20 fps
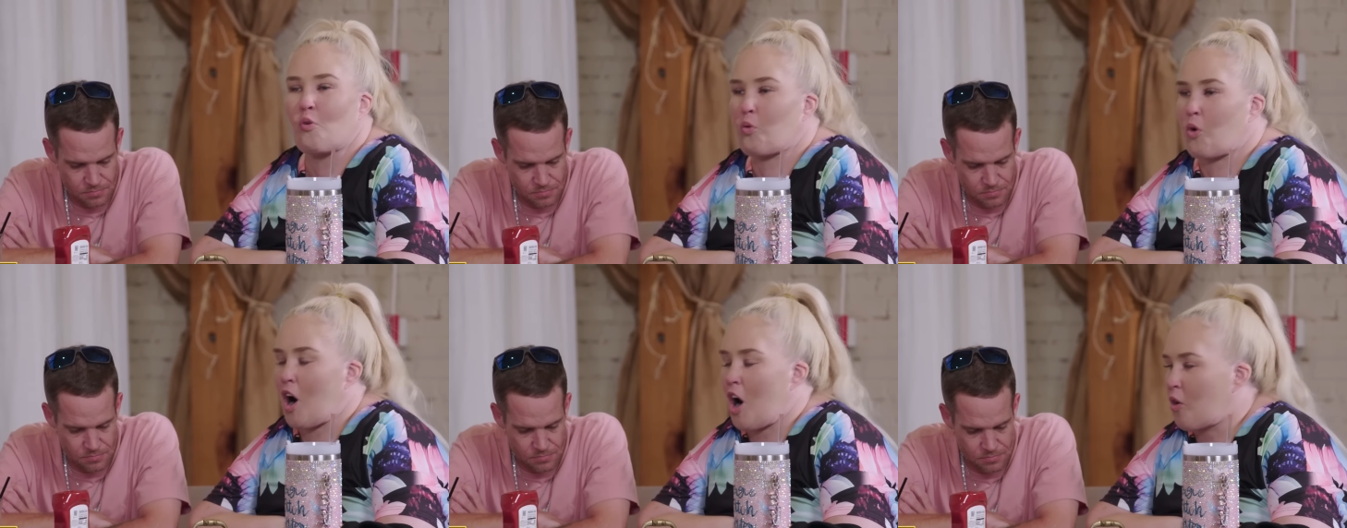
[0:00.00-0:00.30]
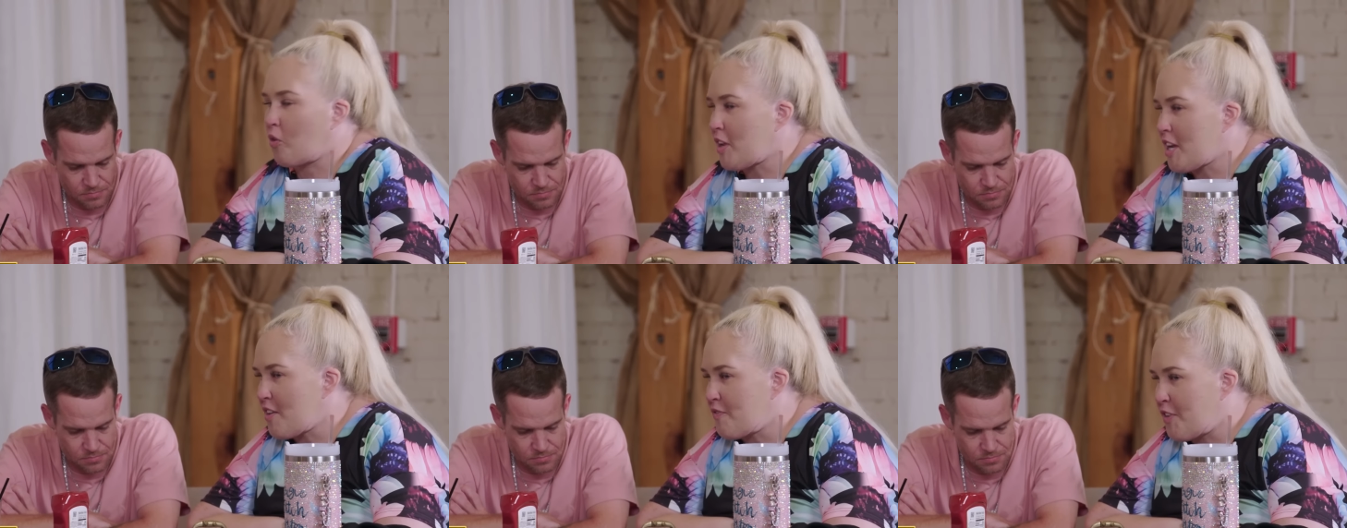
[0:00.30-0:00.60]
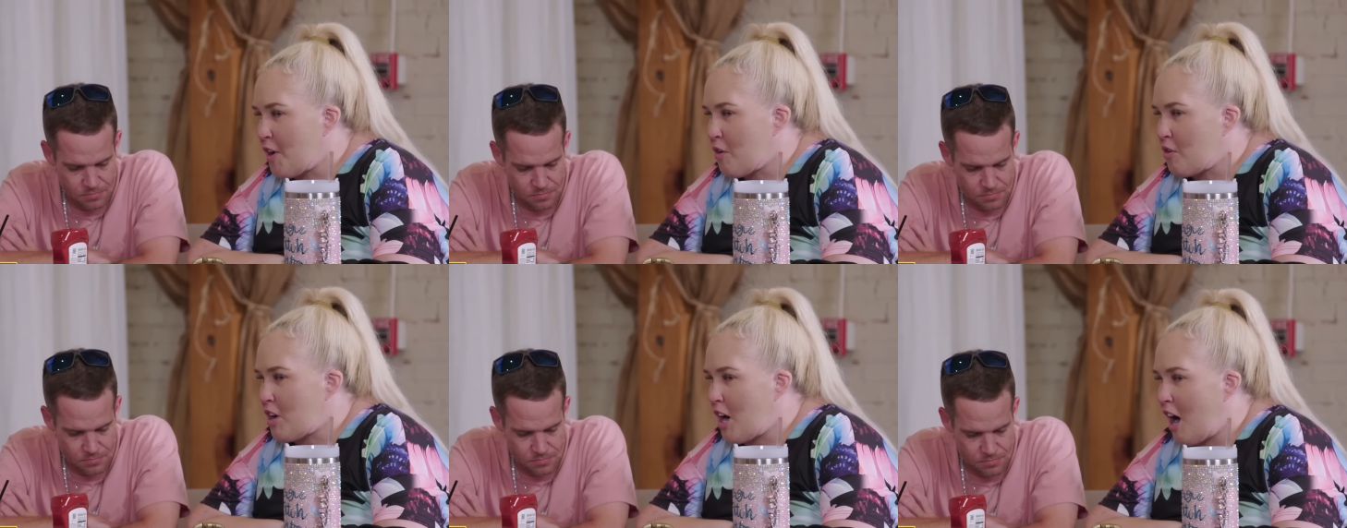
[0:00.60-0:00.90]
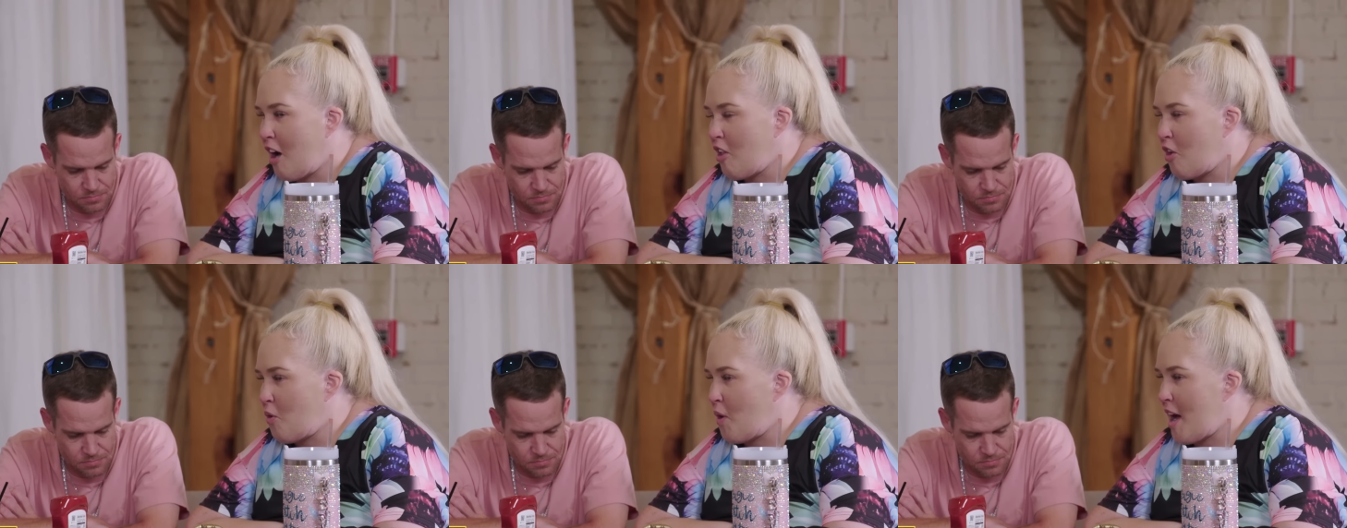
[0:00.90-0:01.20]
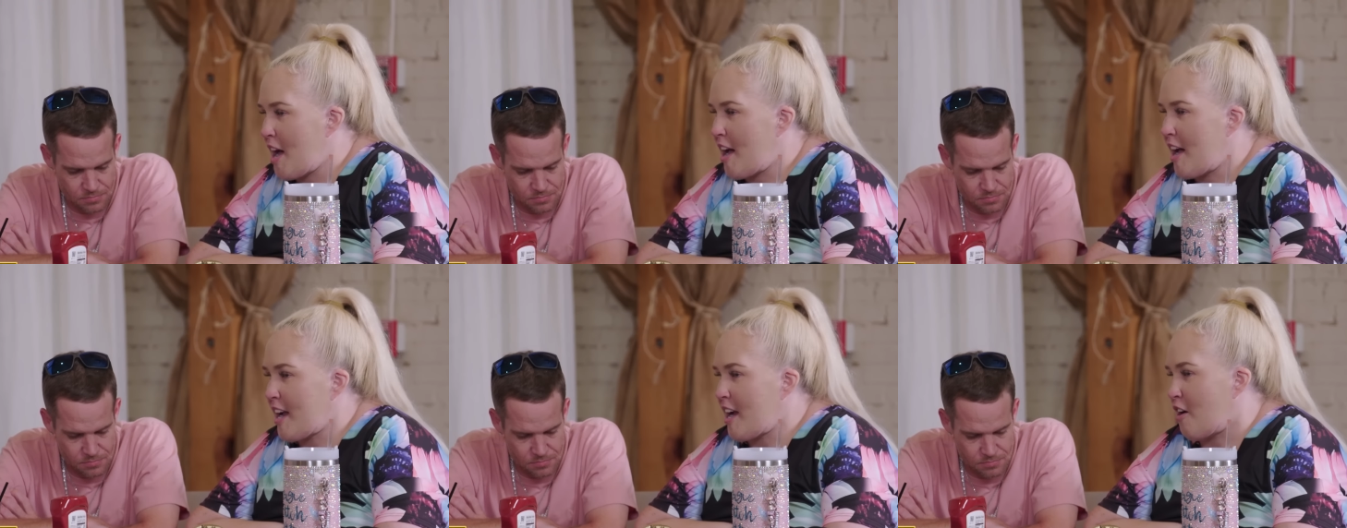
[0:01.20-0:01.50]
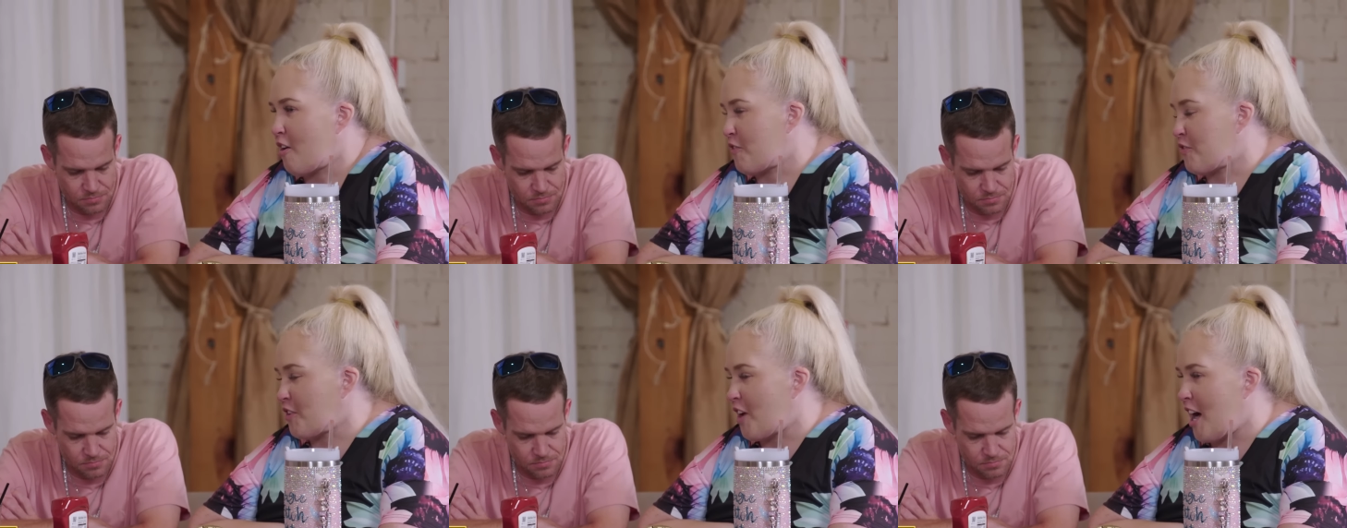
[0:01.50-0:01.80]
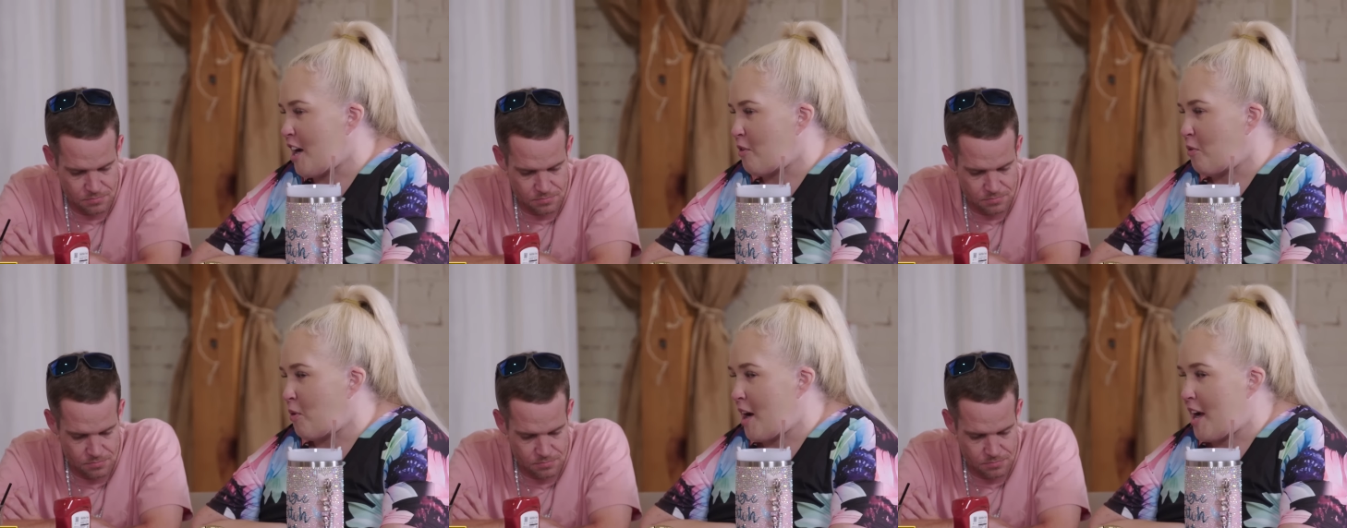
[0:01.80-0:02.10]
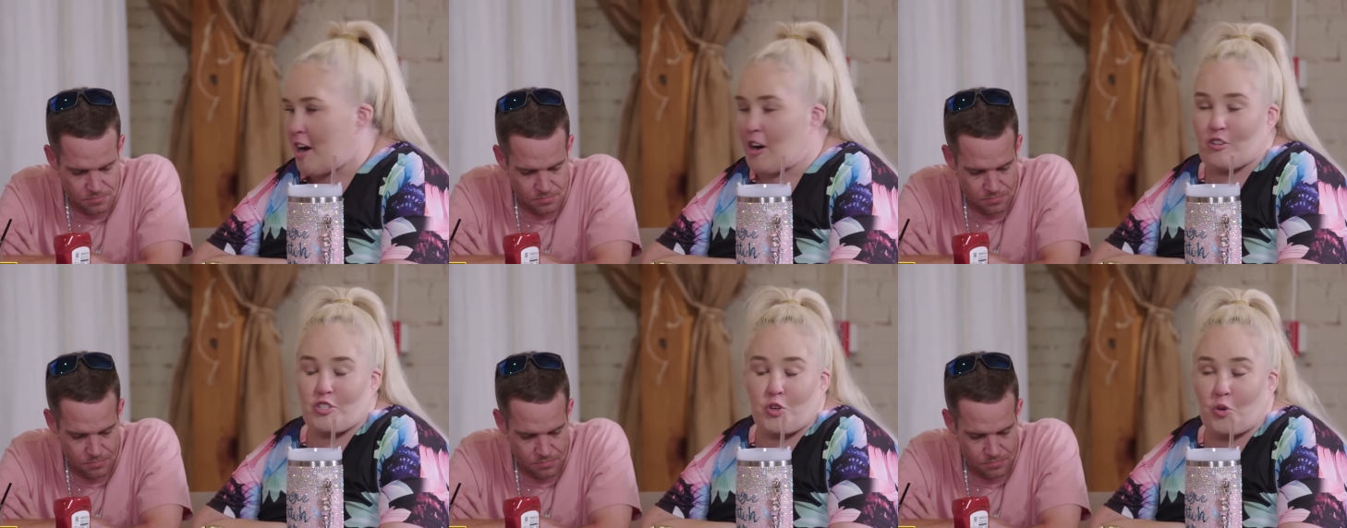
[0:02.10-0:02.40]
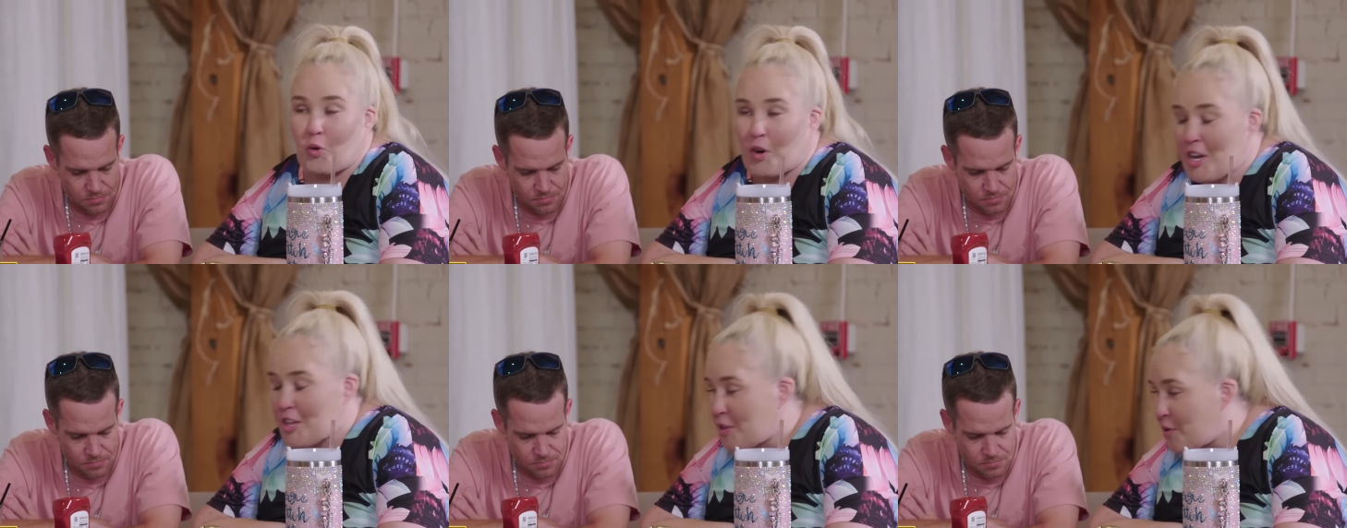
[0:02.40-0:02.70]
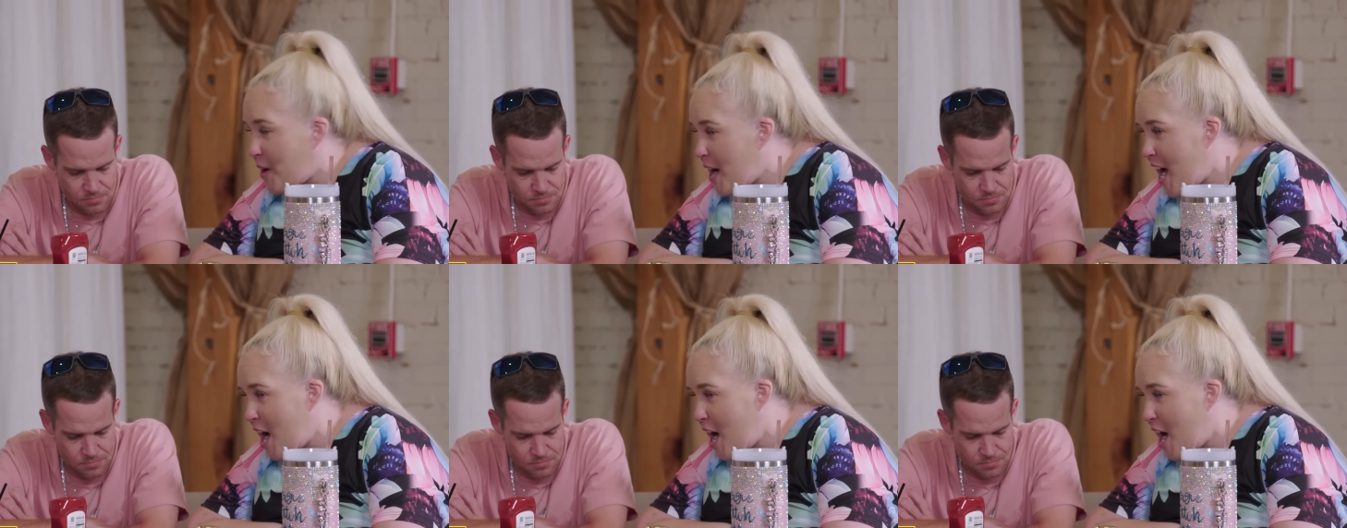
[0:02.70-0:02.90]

Speaker 1: we're only a phone call away or flight away or 23